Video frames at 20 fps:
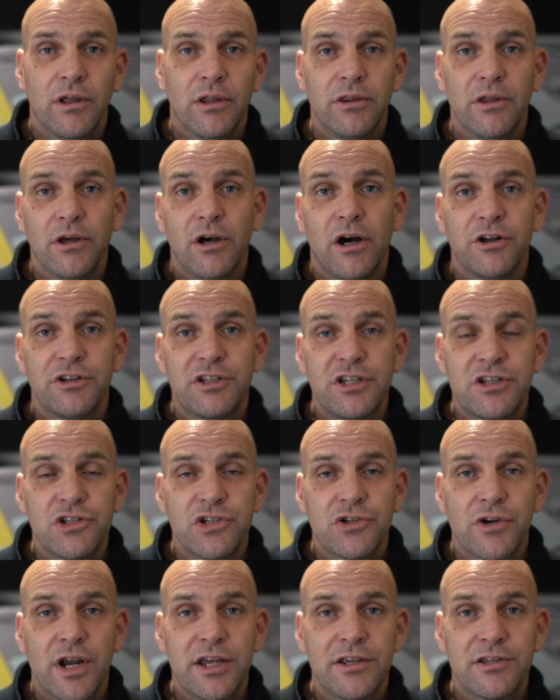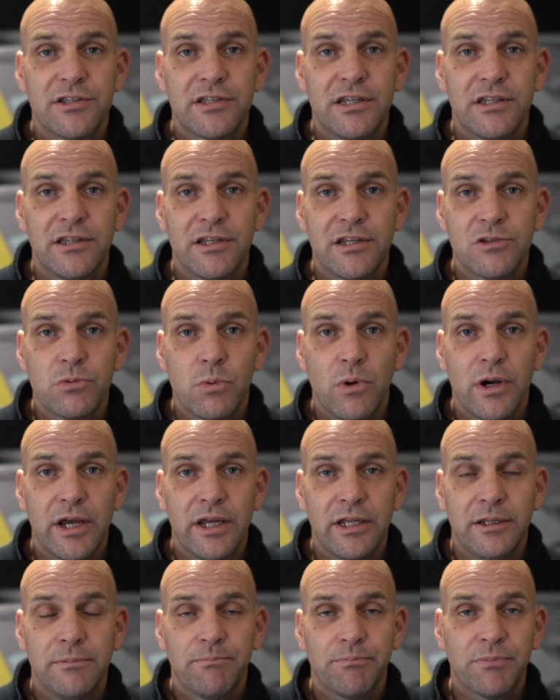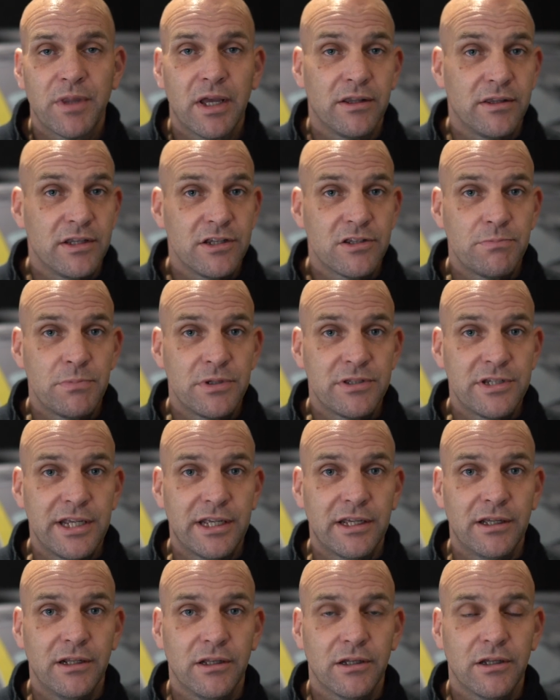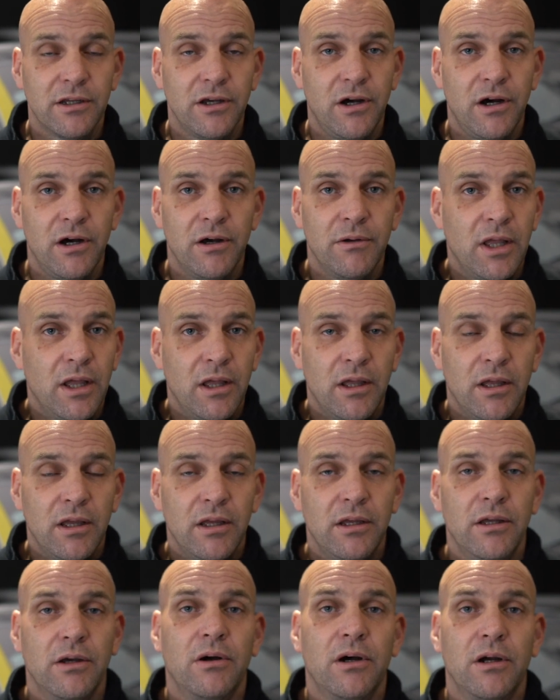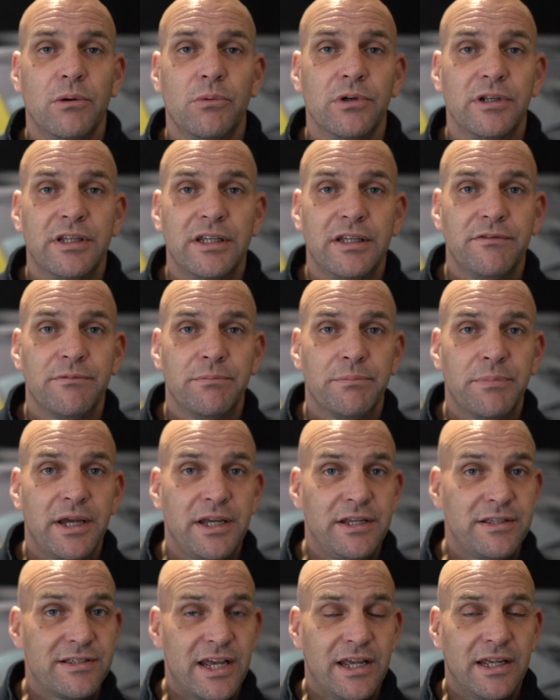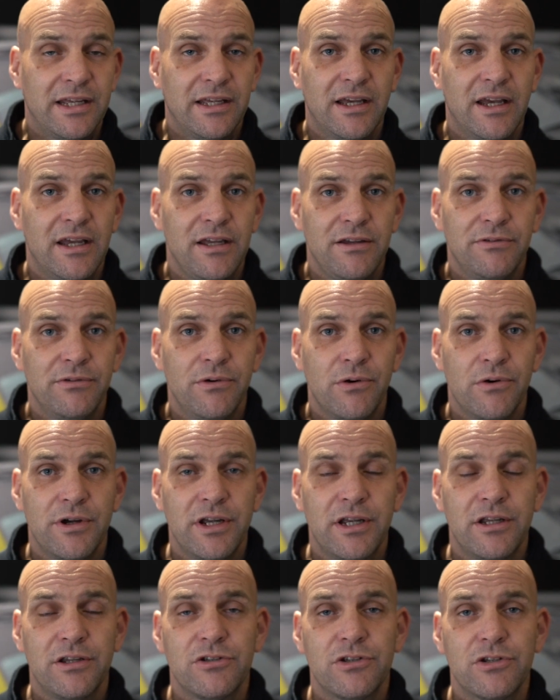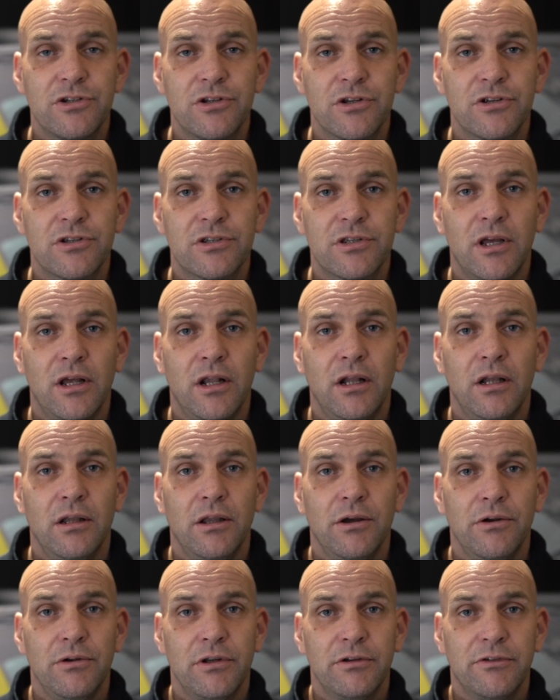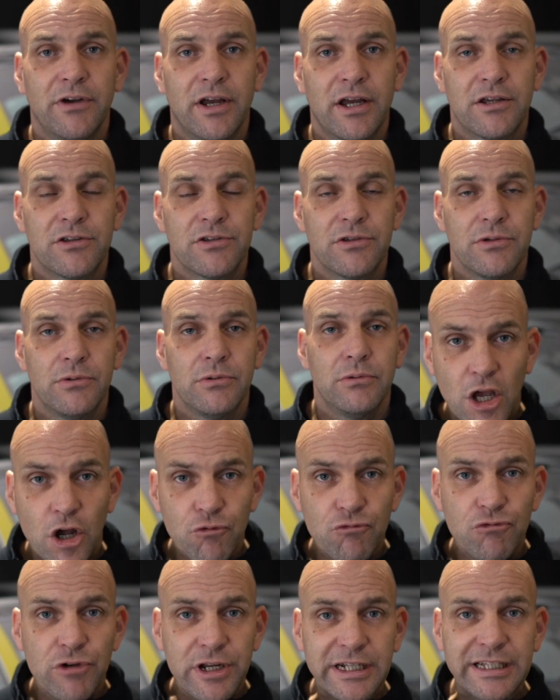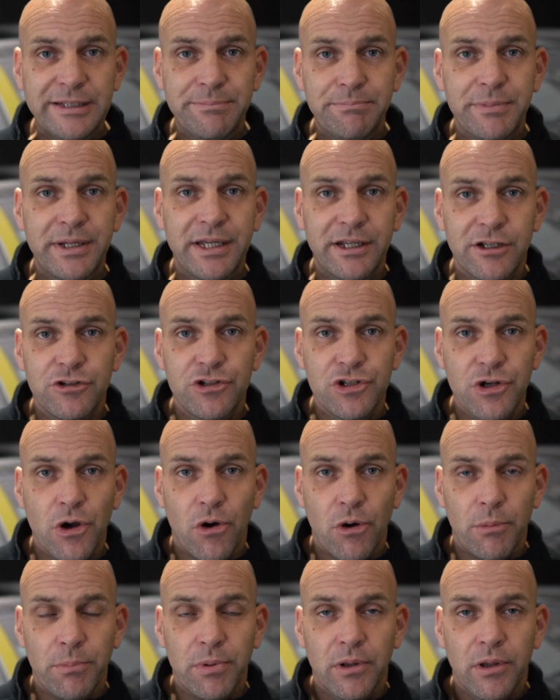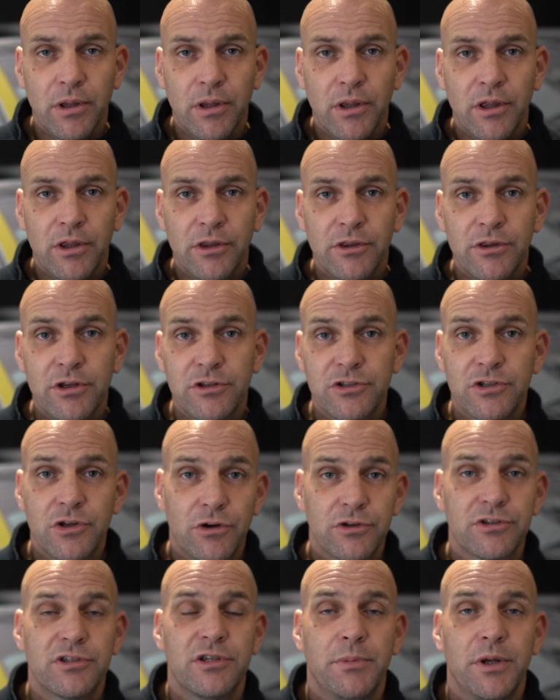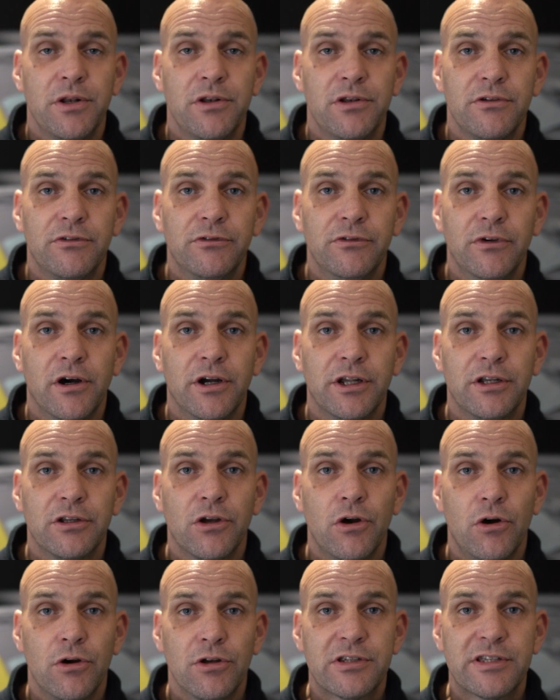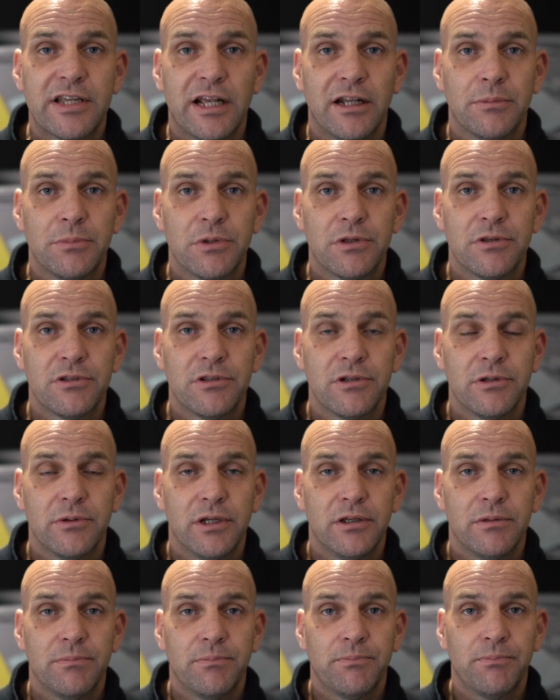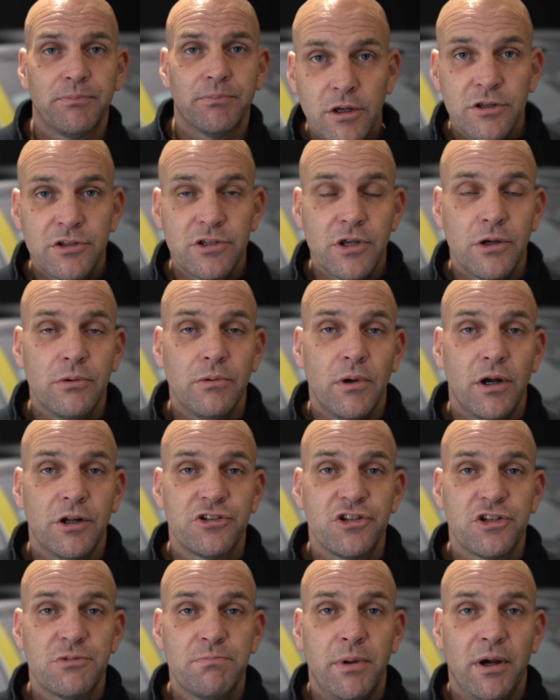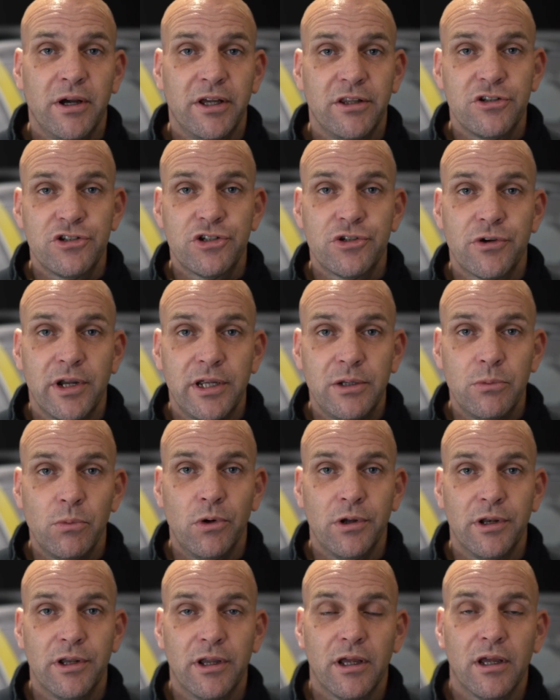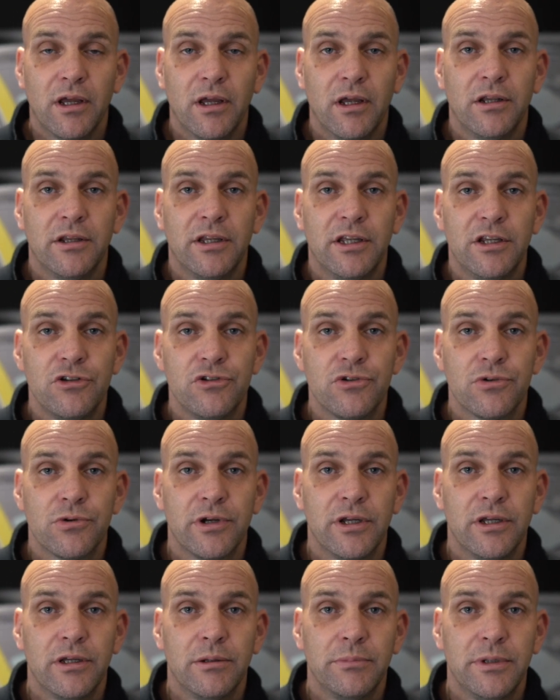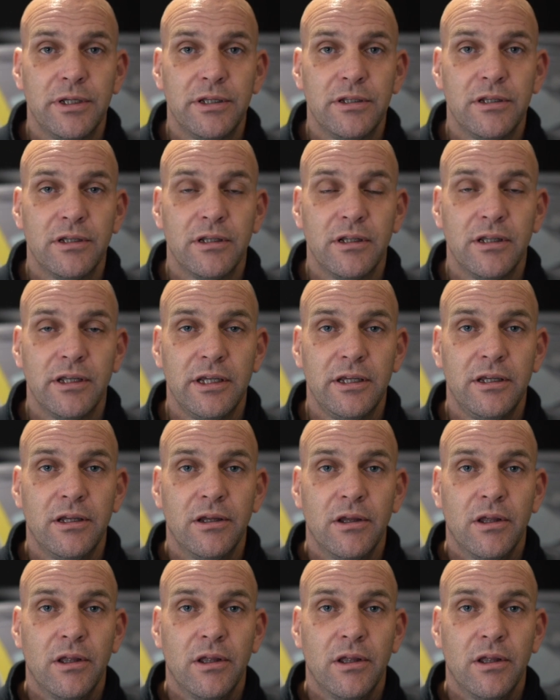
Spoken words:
that are distressed in this way. And this particular car, you know, I wouldn't even pay 10k for. It's just a load of hassle, a really big job that has got some undefined cost element to it. So I'd just buy the straight one and enjoy it immediately